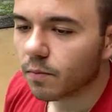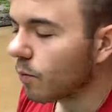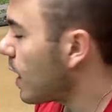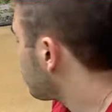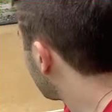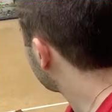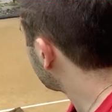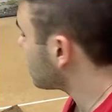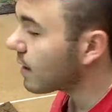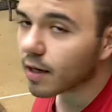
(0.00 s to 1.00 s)
wipe that
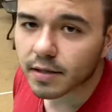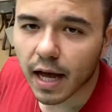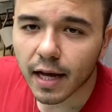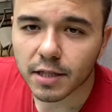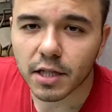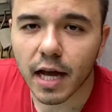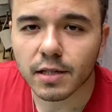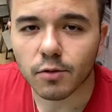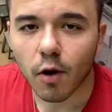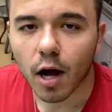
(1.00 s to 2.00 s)
side down because it actually has
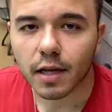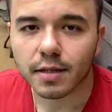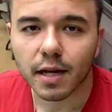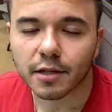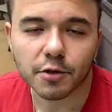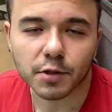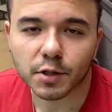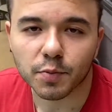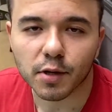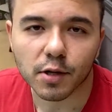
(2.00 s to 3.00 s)
a rocky texture, which
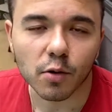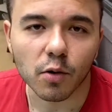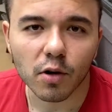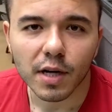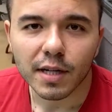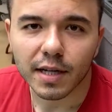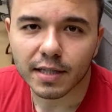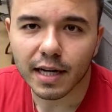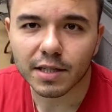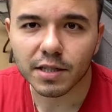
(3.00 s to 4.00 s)
is pretty cool. Like,
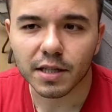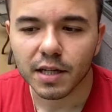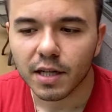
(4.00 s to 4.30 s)
it's actually